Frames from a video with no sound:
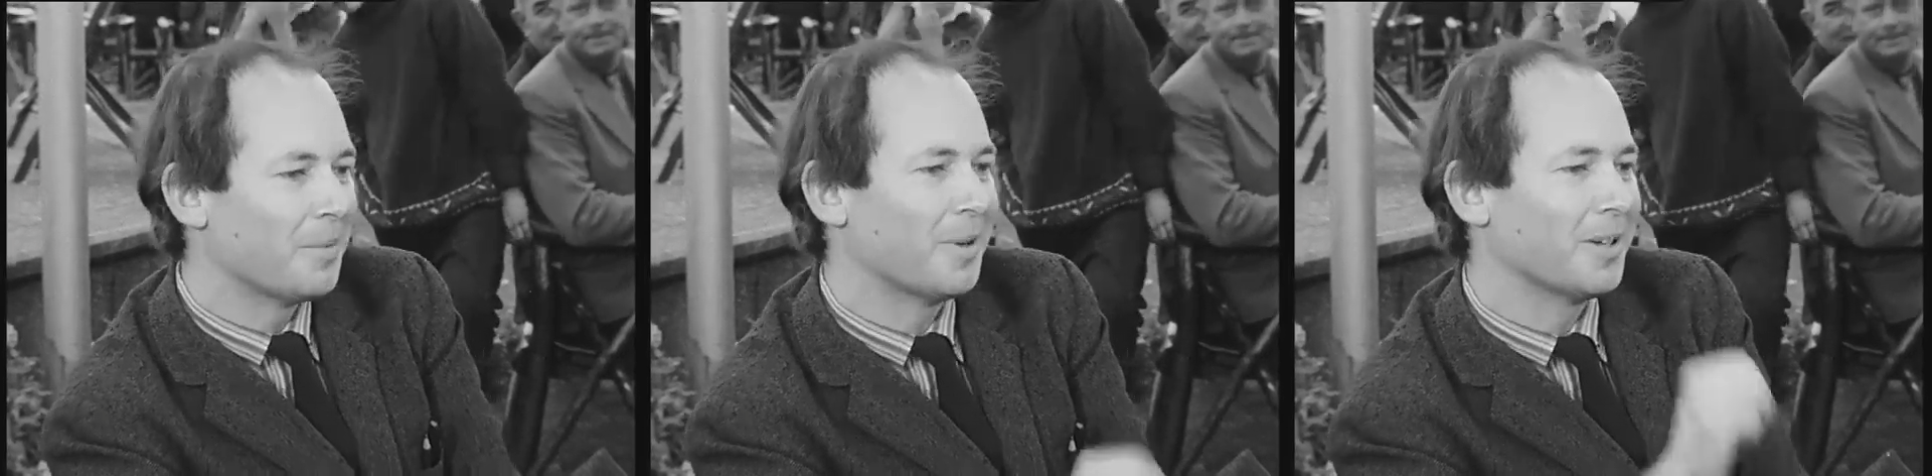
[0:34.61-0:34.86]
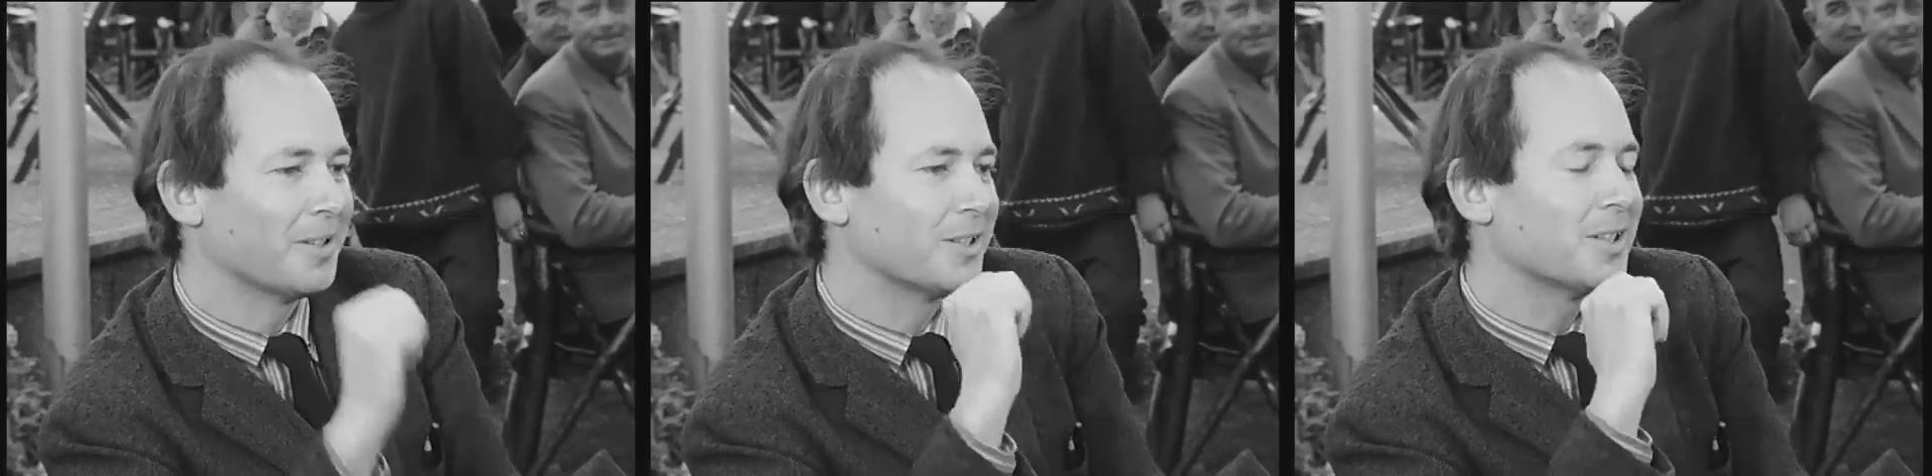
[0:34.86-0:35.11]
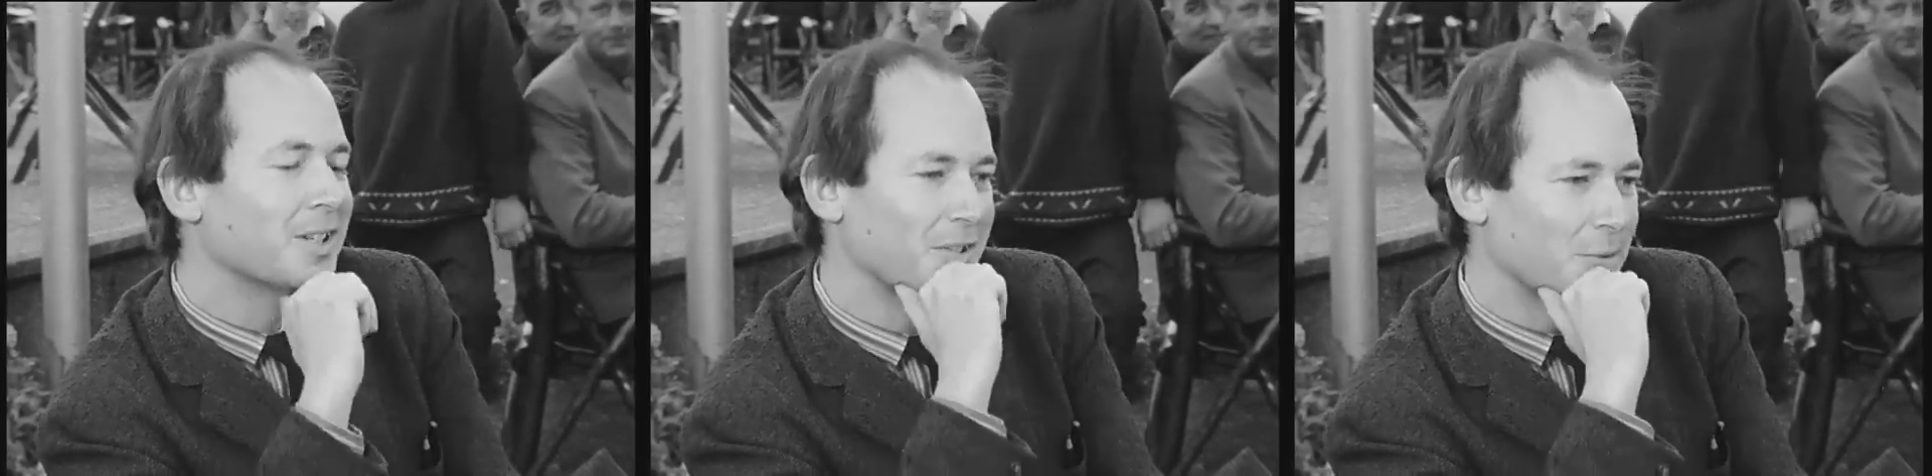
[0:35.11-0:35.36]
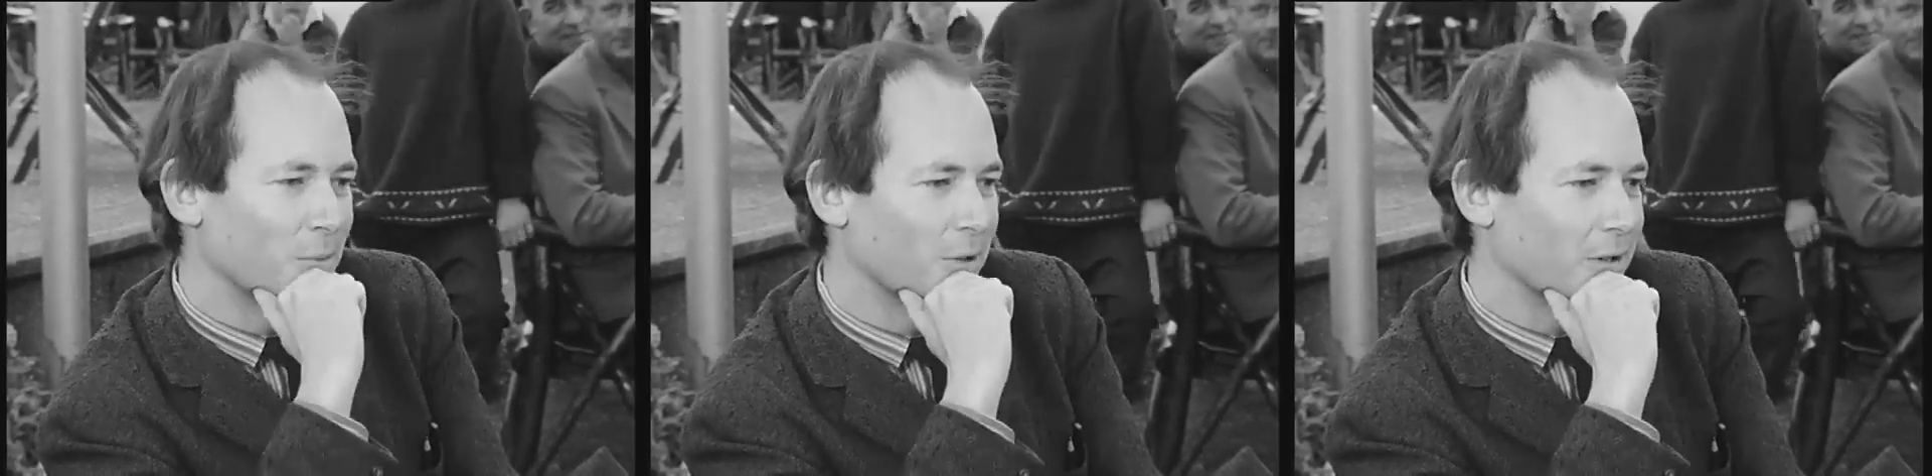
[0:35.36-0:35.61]
behind the
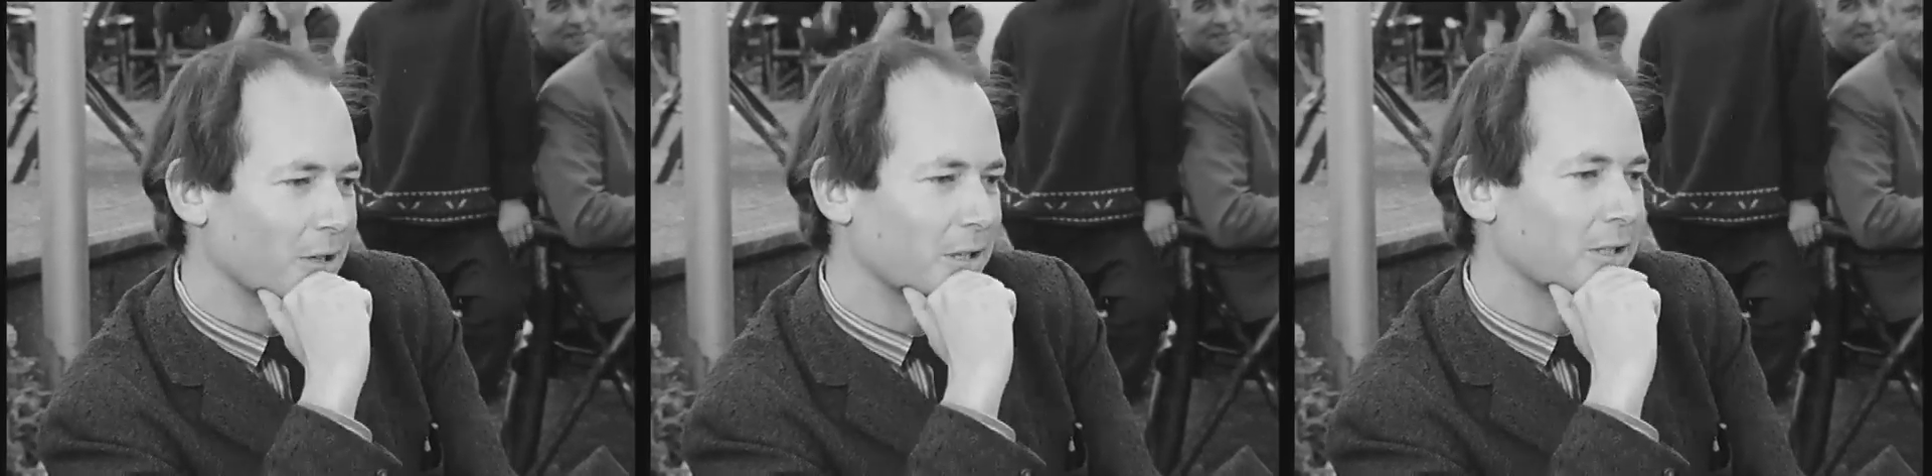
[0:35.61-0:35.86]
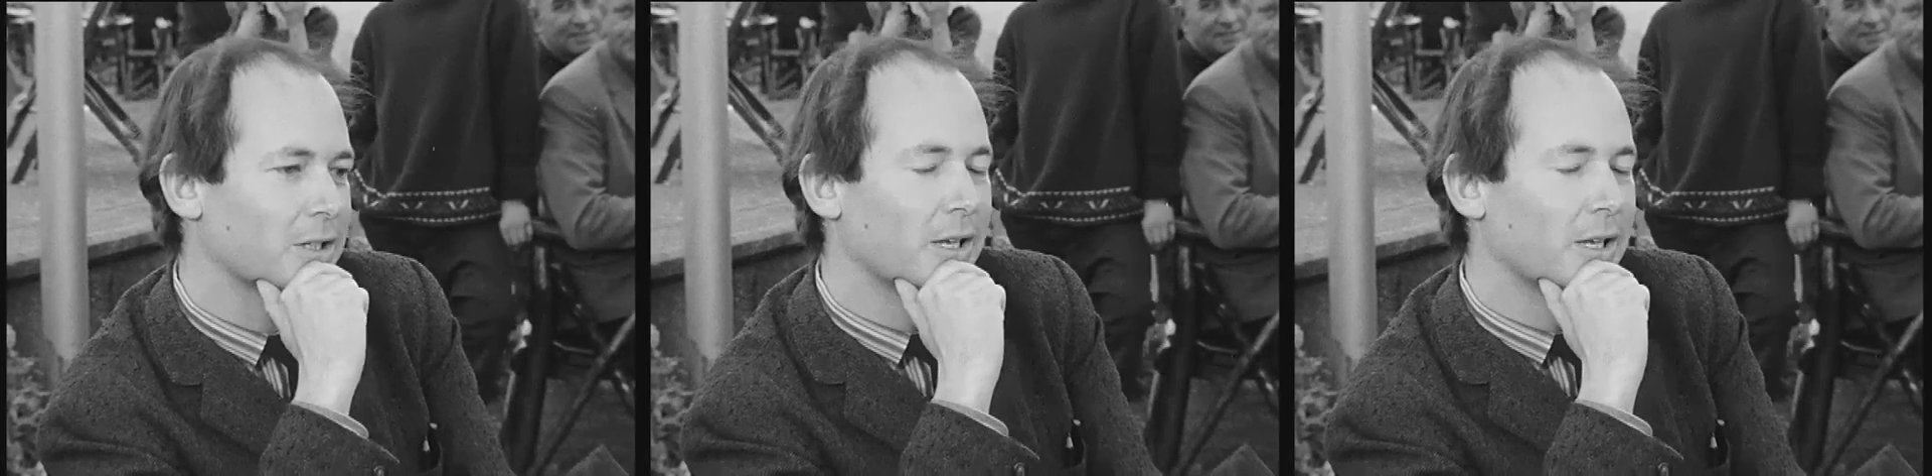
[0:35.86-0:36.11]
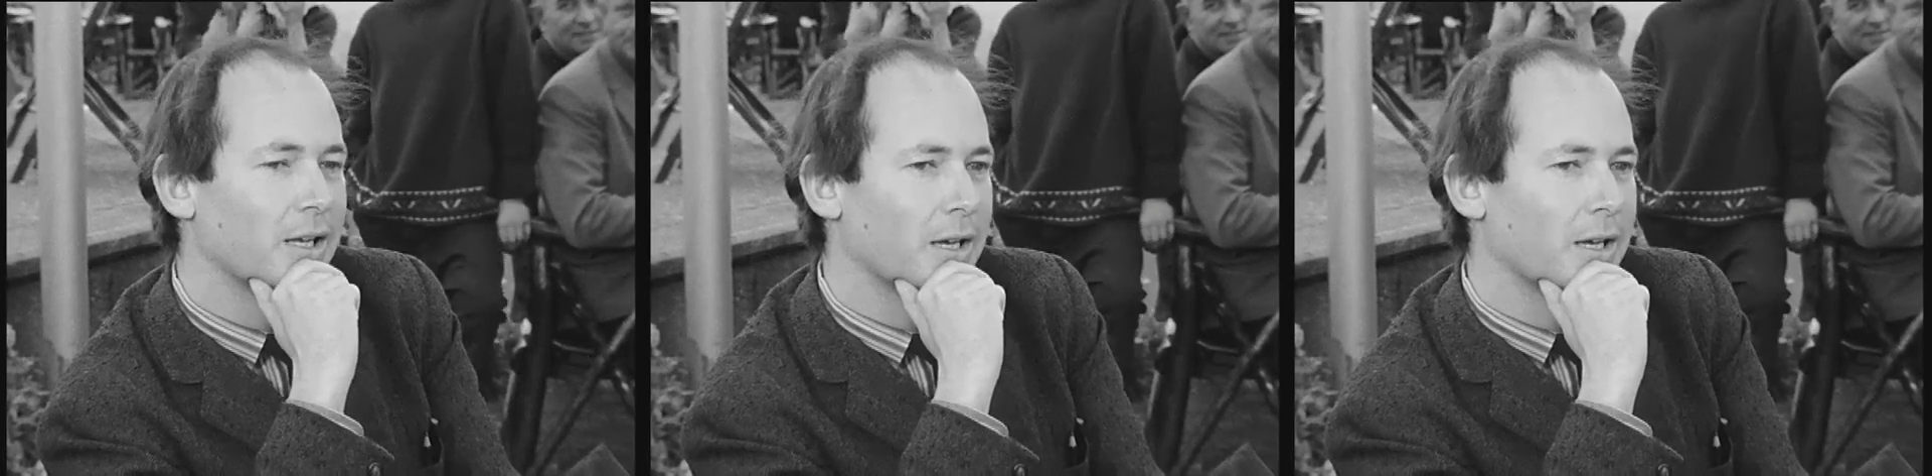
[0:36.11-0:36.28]
scenes, more or less,